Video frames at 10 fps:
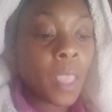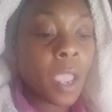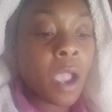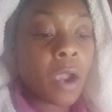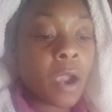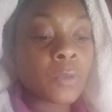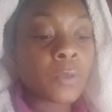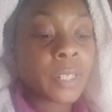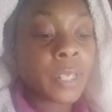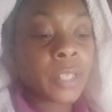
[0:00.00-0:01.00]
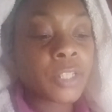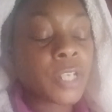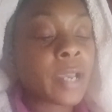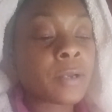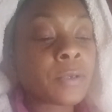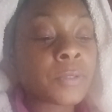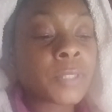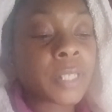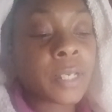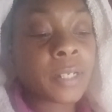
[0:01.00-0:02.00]
Only a child's
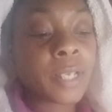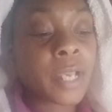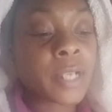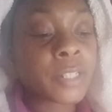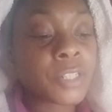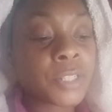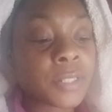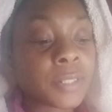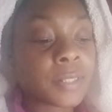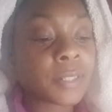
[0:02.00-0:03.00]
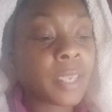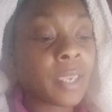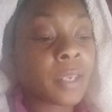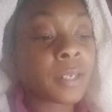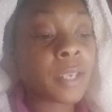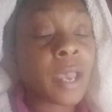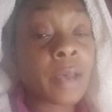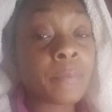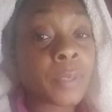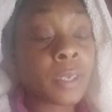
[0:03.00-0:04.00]
unconscious can
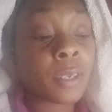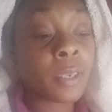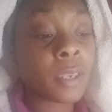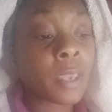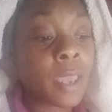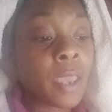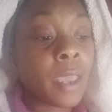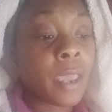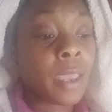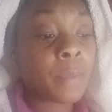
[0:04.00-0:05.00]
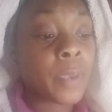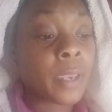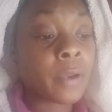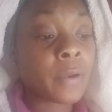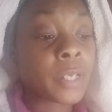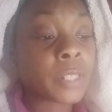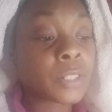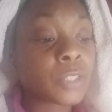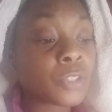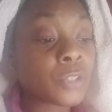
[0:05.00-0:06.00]
copy a parent
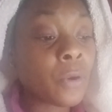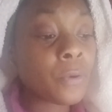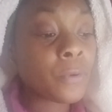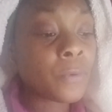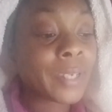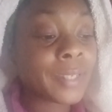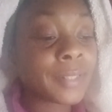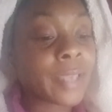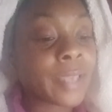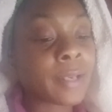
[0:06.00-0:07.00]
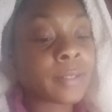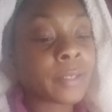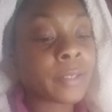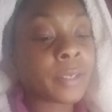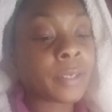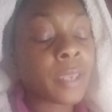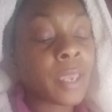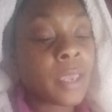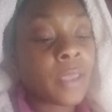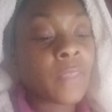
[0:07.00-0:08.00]
so exactly
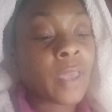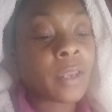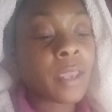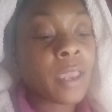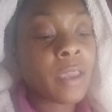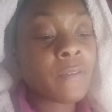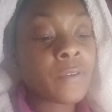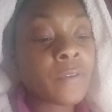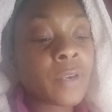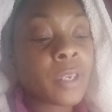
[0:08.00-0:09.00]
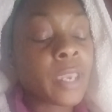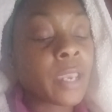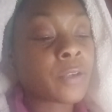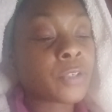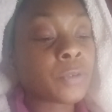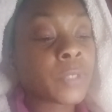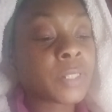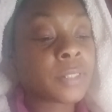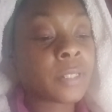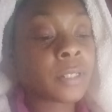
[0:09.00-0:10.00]
that every
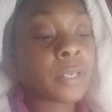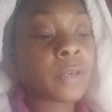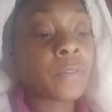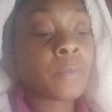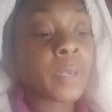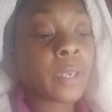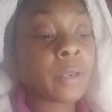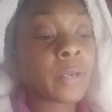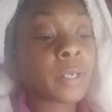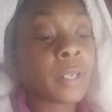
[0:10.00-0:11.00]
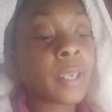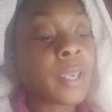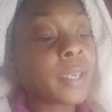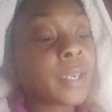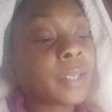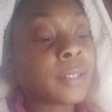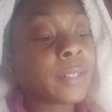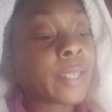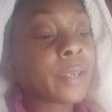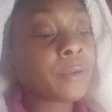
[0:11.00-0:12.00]
characteristic of the parent can
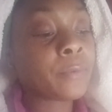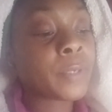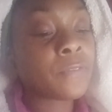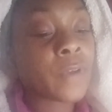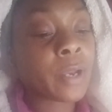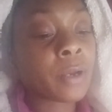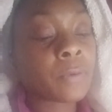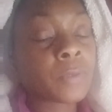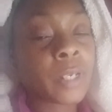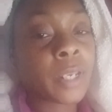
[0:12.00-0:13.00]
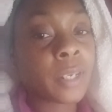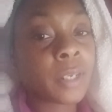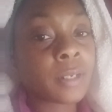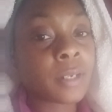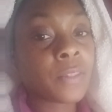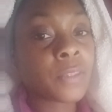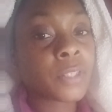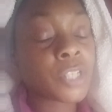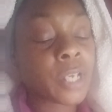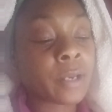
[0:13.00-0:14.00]
later be found in the
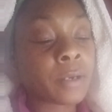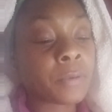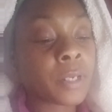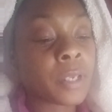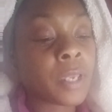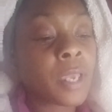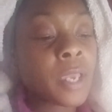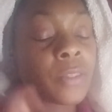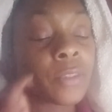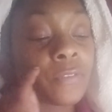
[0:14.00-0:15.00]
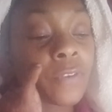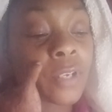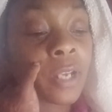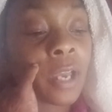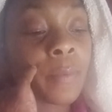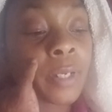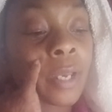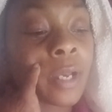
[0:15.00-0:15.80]
child. The phenomenon,